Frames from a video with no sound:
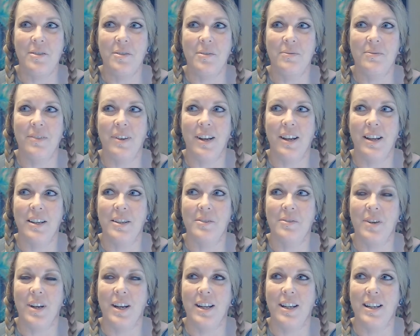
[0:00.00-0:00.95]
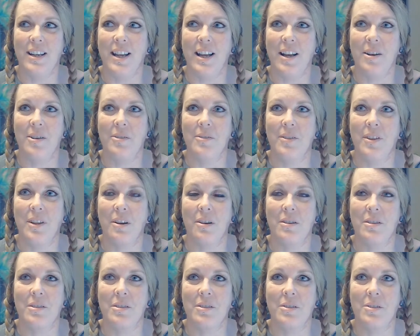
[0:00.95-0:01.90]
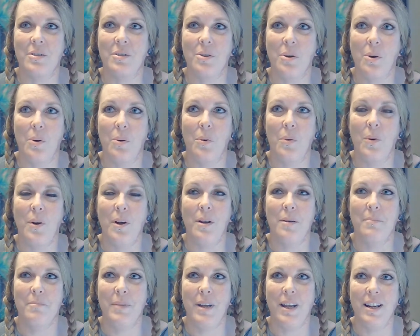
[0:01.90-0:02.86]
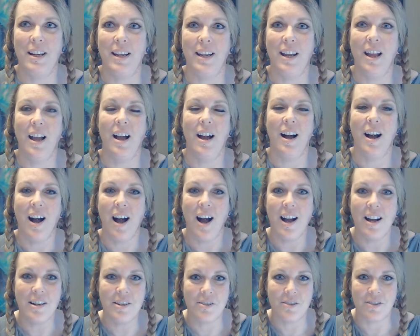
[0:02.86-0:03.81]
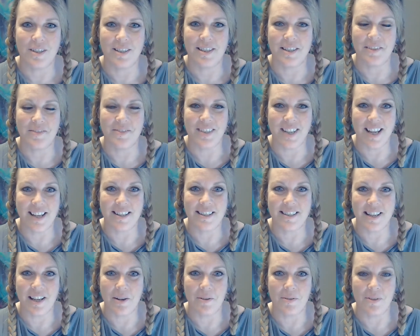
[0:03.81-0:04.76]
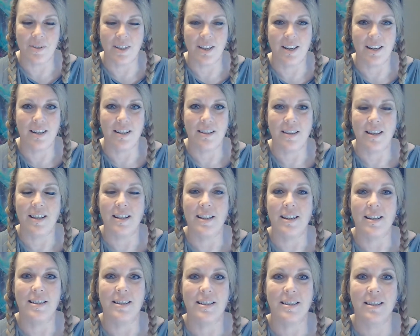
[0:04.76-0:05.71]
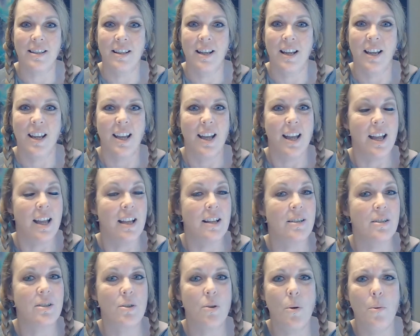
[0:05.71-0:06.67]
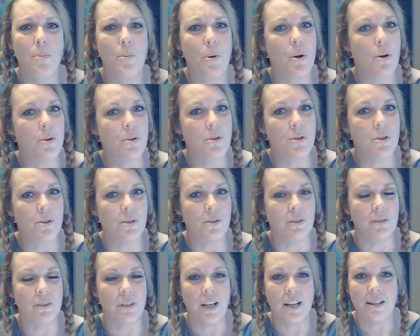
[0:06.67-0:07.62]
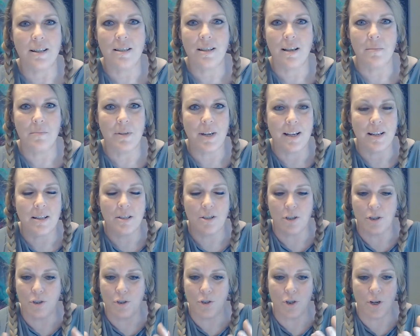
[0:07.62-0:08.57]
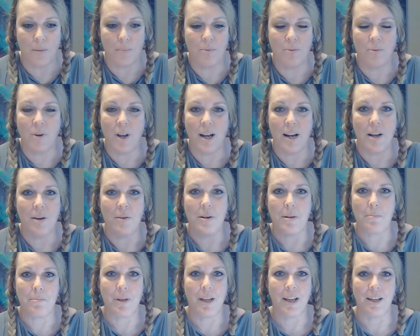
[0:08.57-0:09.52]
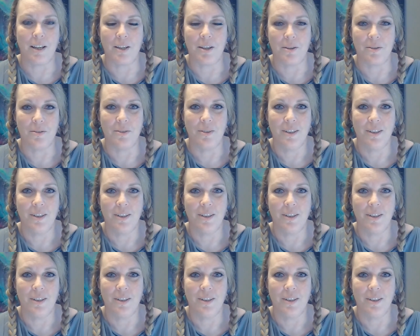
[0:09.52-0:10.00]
find right now there are so many hundreds of decks out there that it's so personal, and some decks just jump right out and pick you.